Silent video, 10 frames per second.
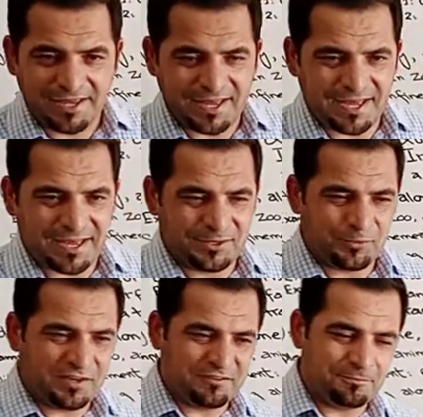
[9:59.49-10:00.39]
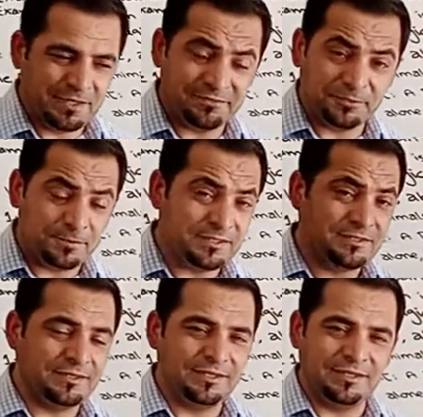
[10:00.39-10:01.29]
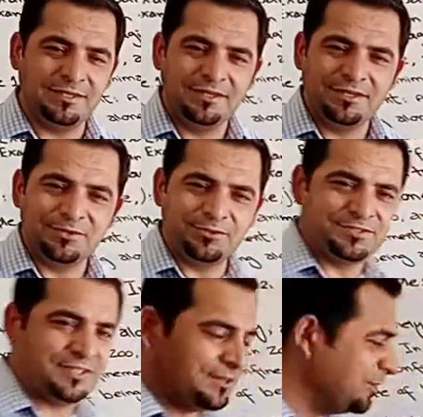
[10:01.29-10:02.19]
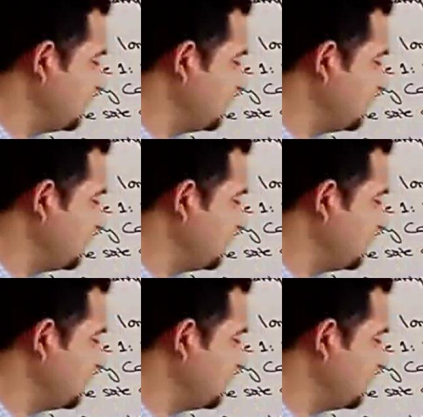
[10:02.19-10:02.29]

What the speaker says: and we have been repeatedly using the